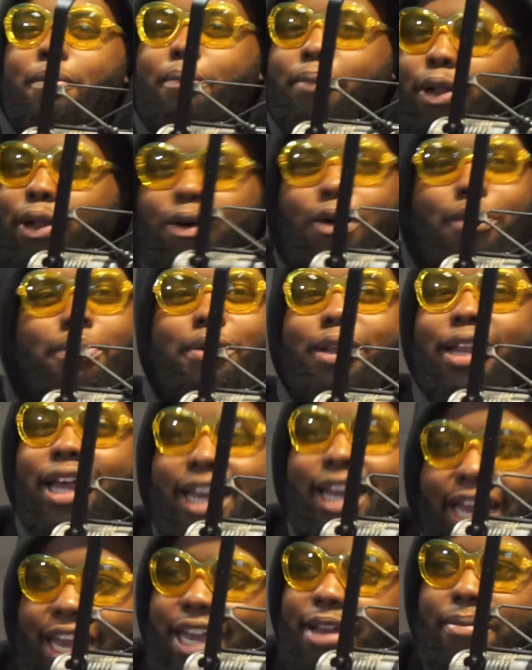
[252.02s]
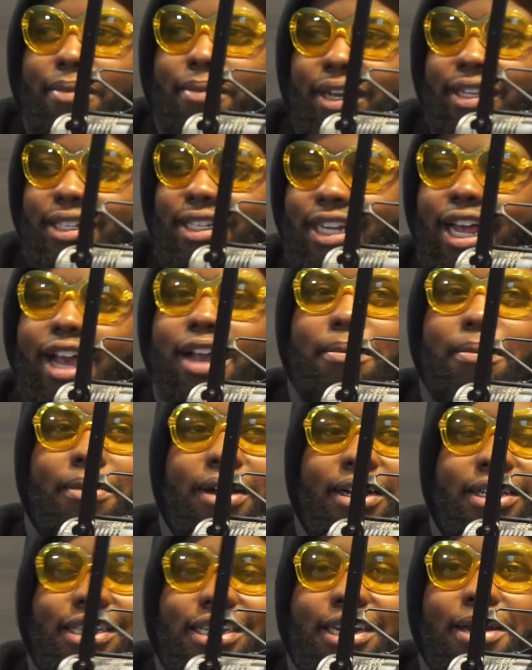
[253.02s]
blow up in like 8 months, 9
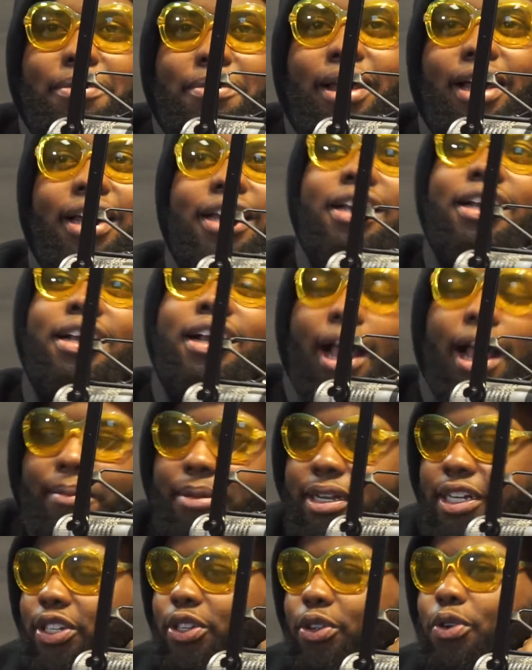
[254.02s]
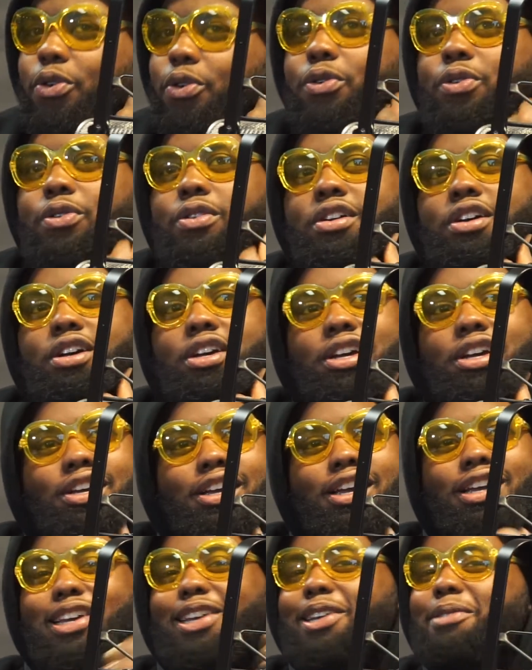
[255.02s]
months. And I'm like, I mean, it's cool.
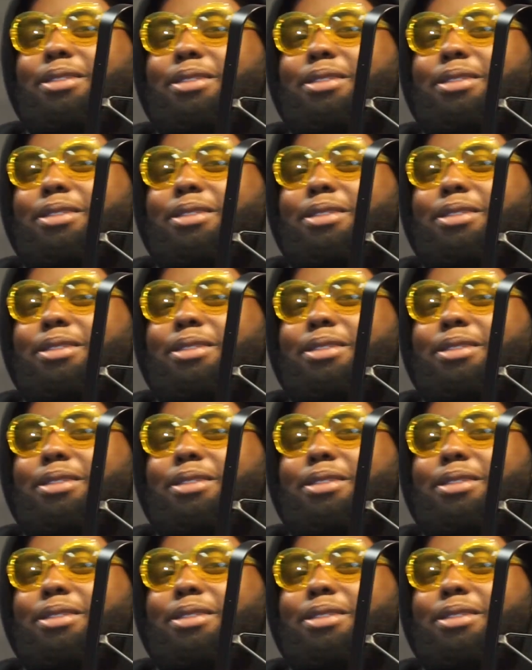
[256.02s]
You know what I'm